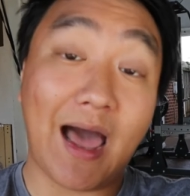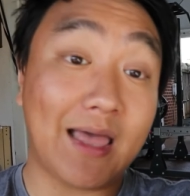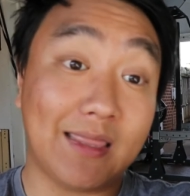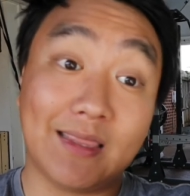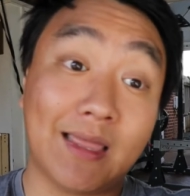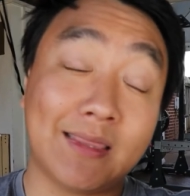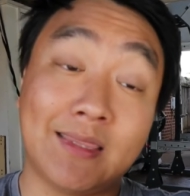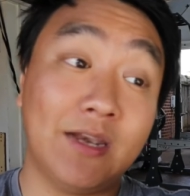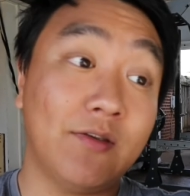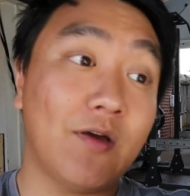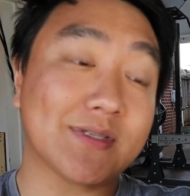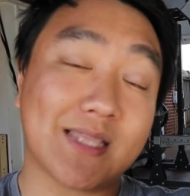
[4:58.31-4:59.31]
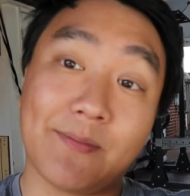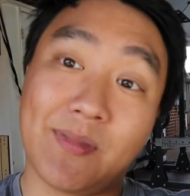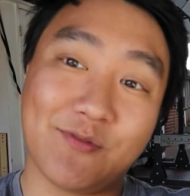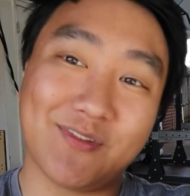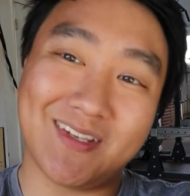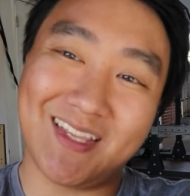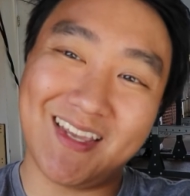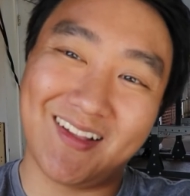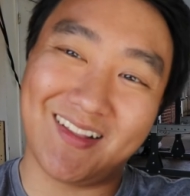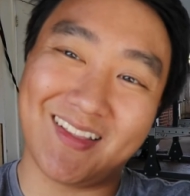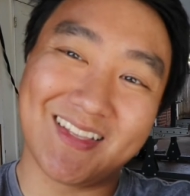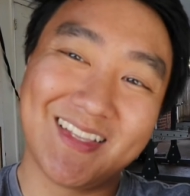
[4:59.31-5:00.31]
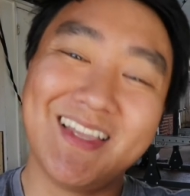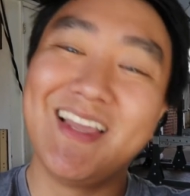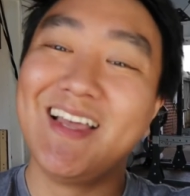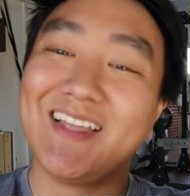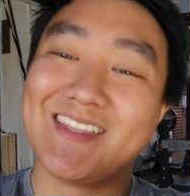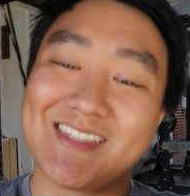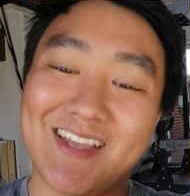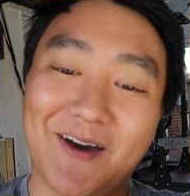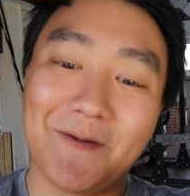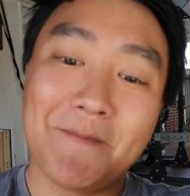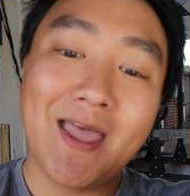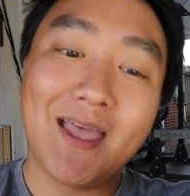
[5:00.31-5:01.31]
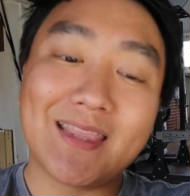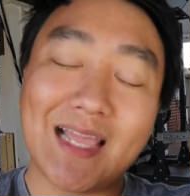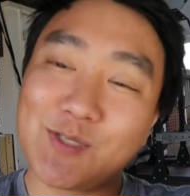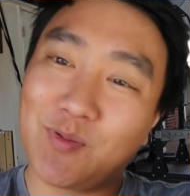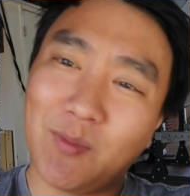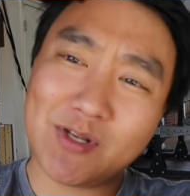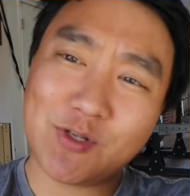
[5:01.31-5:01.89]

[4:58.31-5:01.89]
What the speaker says: I didn't know it was that big of a deal. So that's pretty